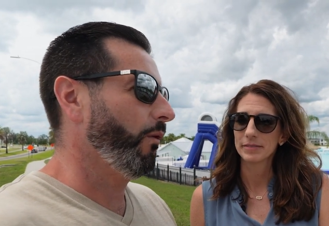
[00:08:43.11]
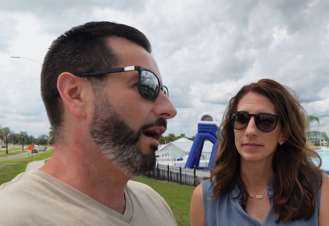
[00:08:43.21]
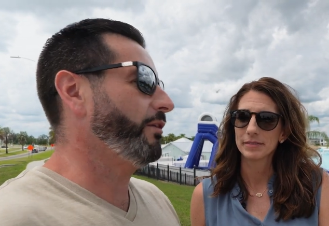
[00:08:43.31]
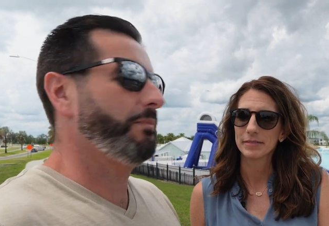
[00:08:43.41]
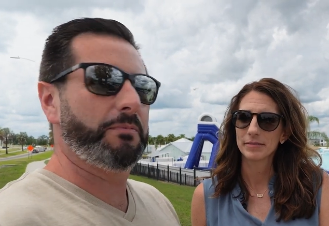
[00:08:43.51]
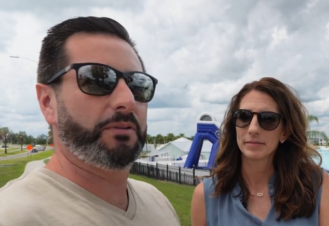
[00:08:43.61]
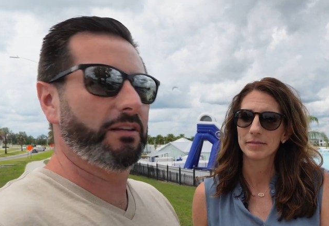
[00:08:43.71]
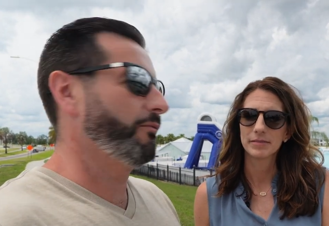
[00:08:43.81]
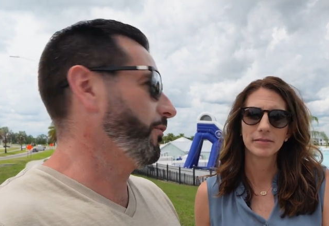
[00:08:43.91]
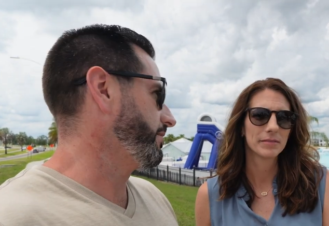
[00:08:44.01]
Speaker 1: why do people
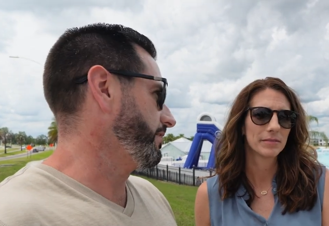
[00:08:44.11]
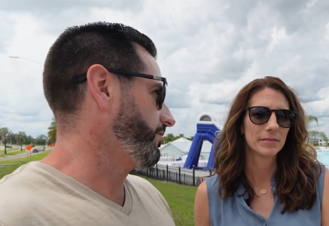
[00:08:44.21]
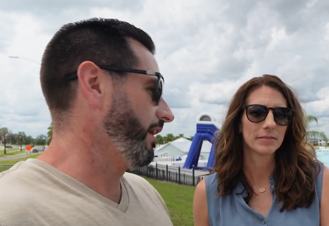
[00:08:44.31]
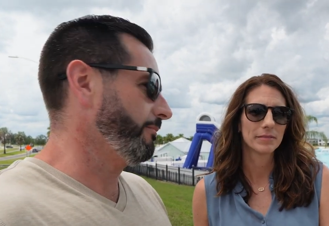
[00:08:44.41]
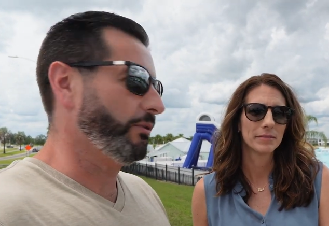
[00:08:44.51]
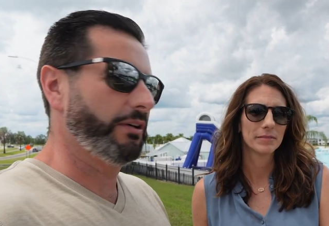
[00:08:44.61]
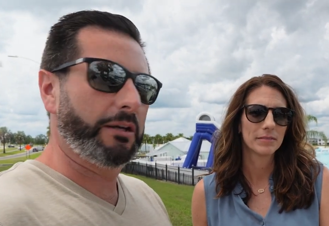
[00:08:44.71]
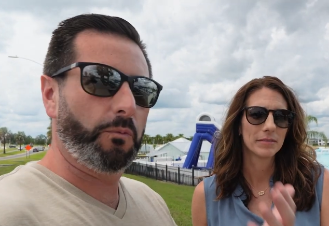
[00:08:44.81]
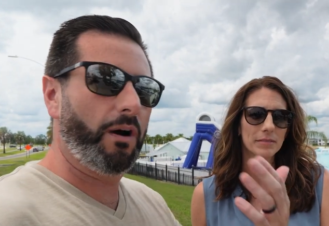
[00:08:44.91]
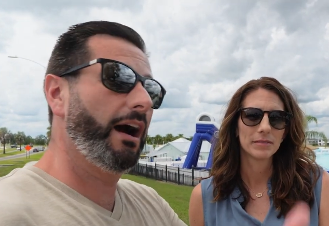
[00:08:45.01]
love Wesley Chapel
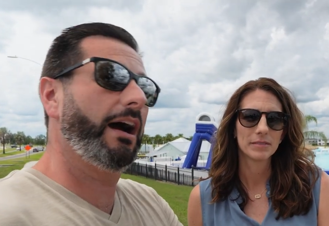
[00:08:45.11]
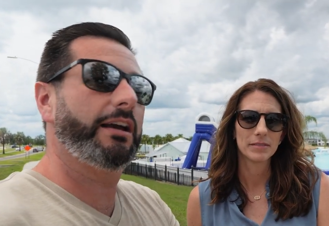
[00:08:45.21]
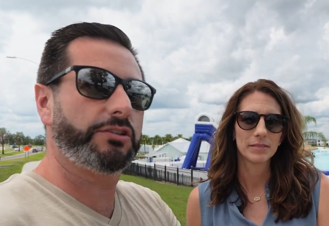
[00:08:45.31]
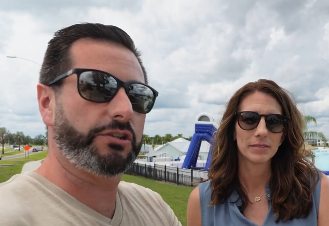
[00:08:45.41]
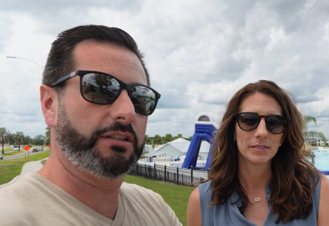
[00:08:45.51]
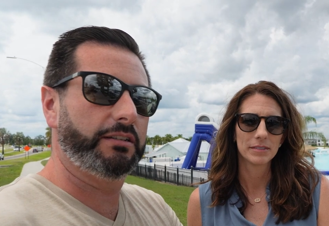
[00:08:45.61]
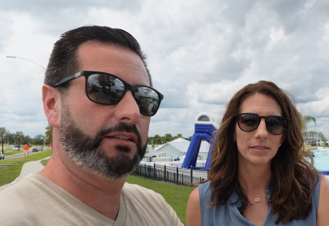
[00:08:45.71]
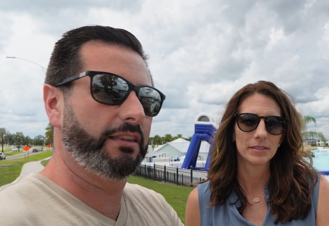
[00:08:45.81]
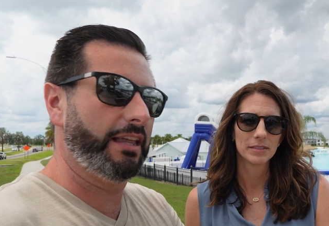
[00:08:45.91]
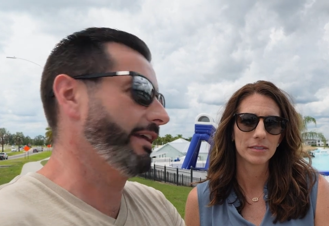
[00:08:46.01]
and why should
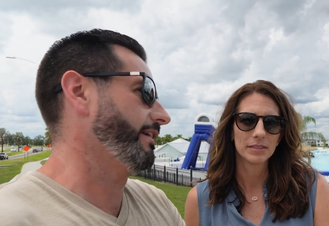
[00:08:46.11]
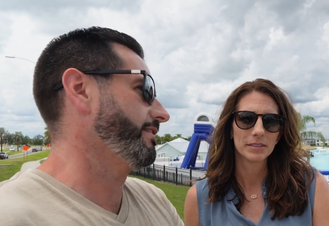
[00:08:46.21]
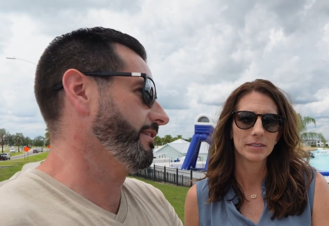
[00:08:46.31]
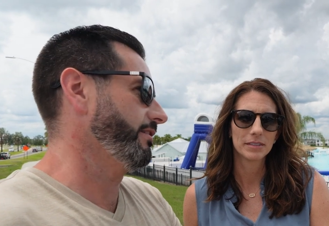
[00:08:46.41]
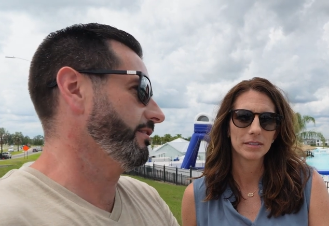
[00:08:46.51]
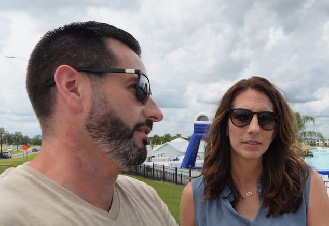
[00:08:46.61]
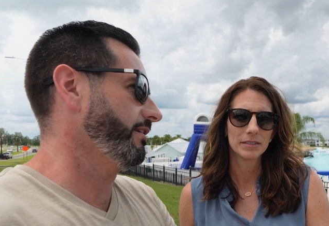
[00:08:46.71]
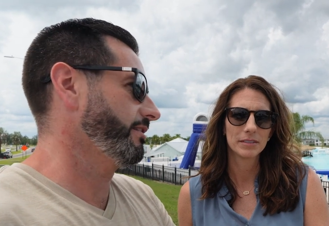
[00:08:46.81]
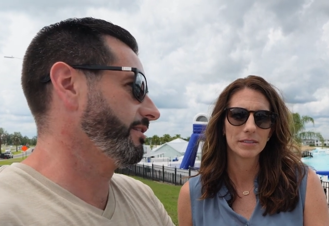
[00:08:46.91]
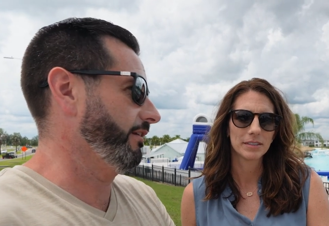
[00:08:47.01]
they consider
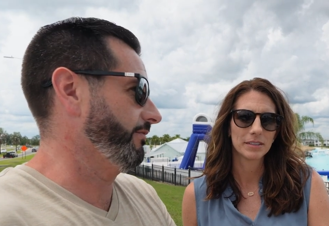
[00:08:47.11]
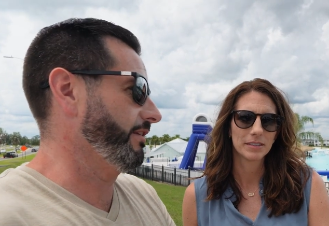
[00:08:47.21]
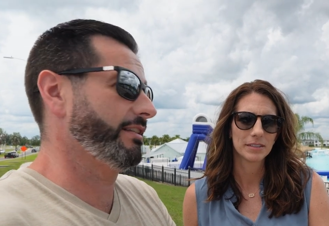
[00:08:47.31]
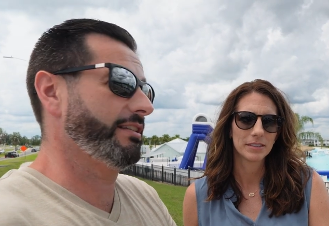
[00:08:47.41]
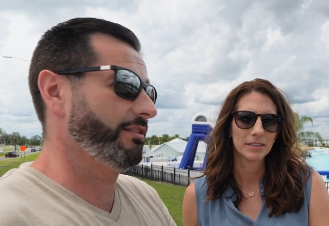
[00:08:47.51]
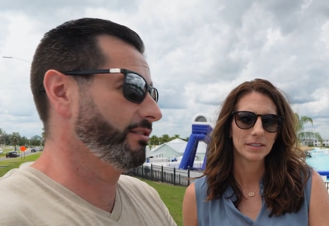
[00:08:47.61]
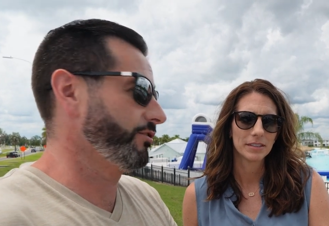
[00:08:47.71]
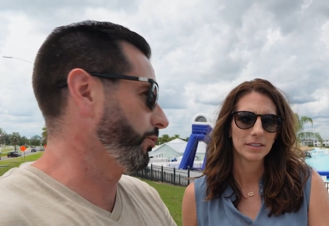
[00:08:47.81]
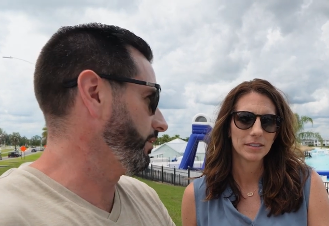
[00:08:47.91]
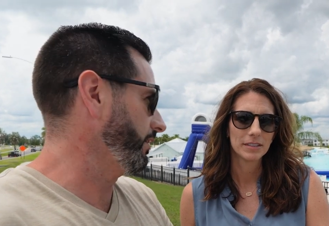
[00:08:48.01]
this if this is on their
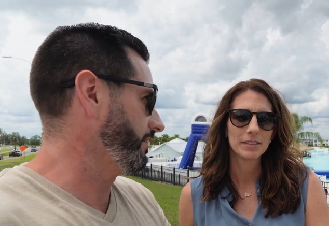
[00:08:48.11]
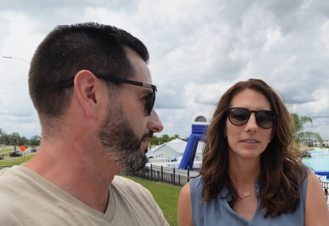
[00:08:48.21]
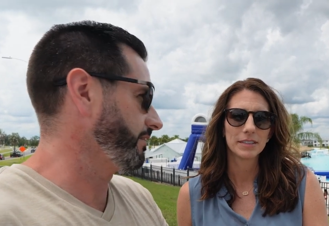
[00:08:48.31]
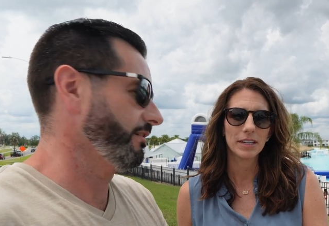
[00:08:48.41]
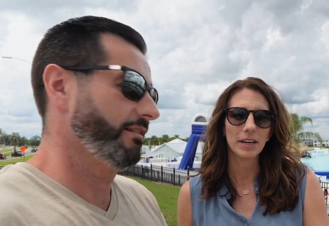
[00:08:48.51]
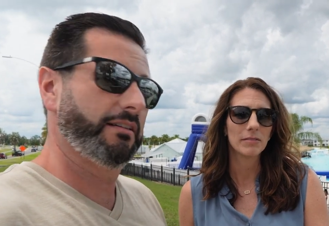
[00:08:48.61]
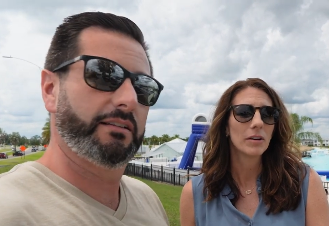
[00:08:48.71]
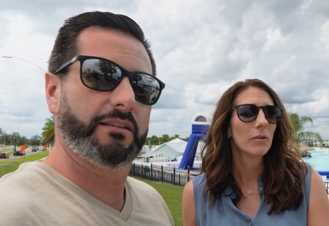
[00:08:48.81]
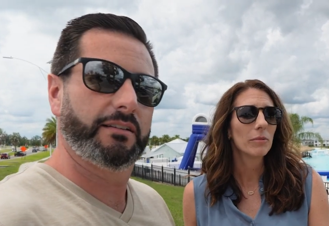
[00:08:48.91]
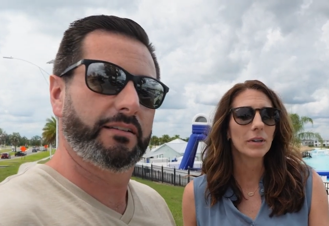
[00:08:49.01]
short list? Yeah.
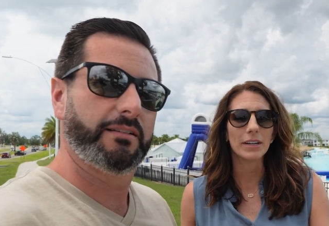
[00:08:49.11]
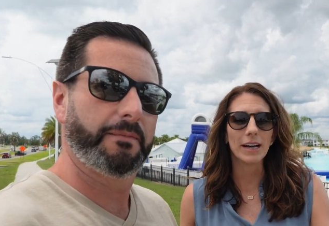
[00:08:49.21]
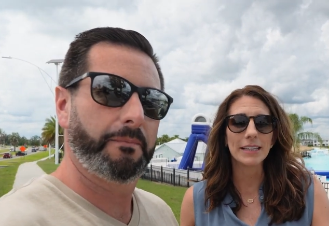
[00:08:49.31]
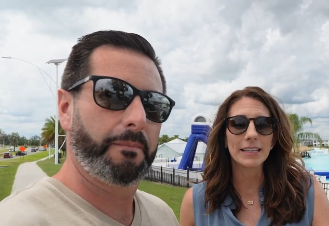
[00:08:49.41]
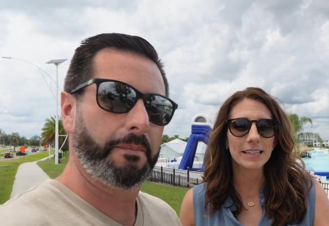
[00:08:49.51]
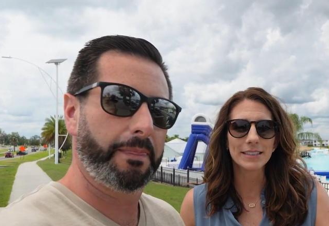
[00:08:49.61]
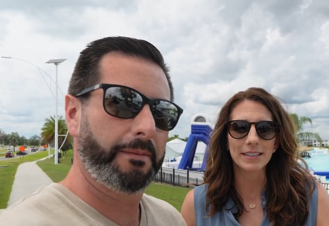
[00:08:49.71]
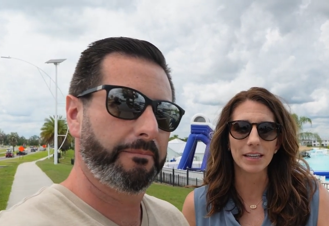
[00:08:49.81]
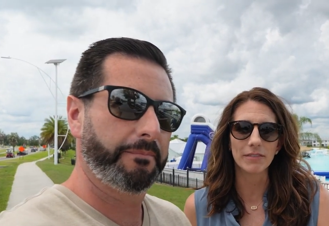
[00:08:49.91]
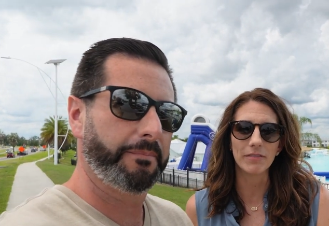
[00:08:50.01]
Speaker 2: Well, I think it's
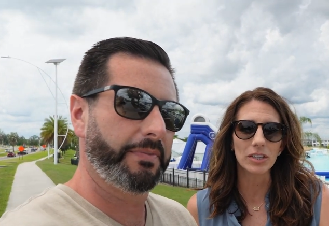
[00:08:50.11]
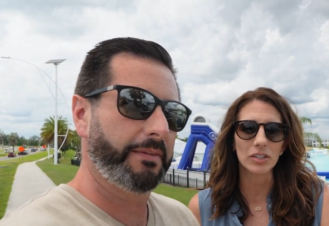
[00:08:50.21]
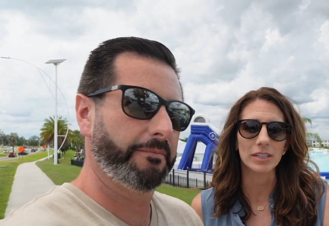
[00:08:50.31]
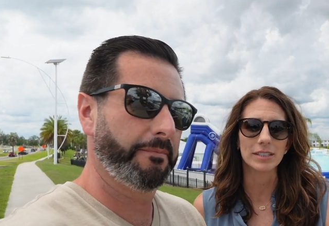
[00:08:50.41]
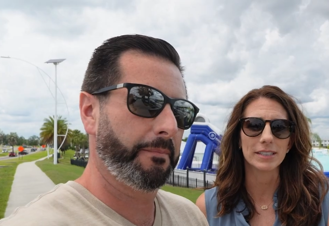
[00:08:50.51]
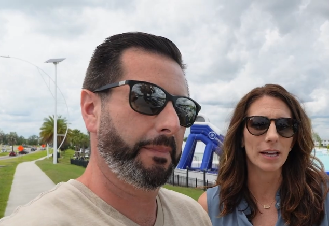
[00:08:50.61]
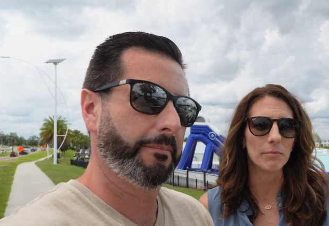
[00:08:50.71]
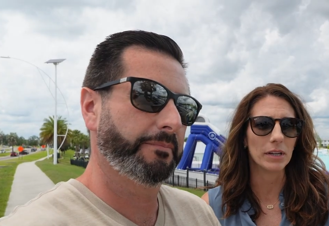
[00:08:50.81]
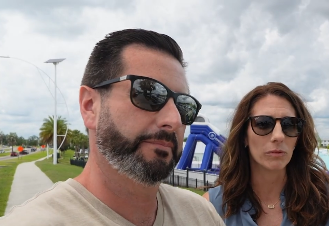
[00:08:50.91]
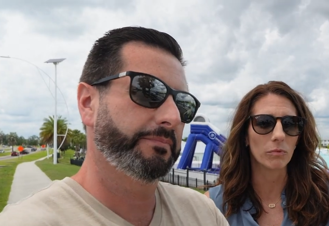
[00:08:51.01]
the convenience. I
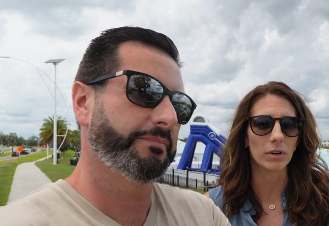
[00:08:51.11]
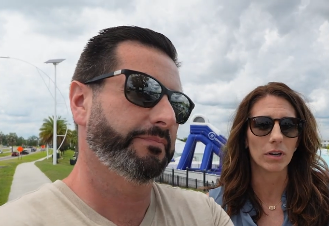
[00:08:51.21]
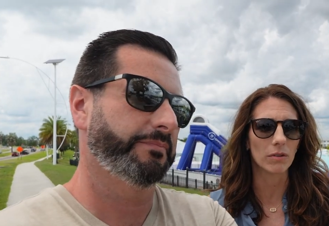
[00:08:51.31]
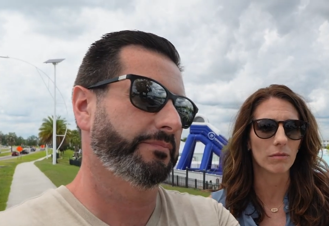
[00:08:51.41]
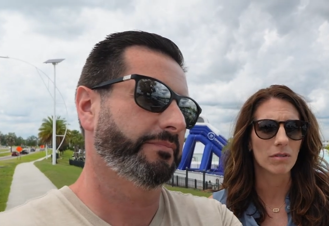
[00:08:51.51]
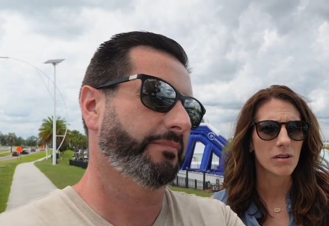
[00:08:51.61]
mean, we're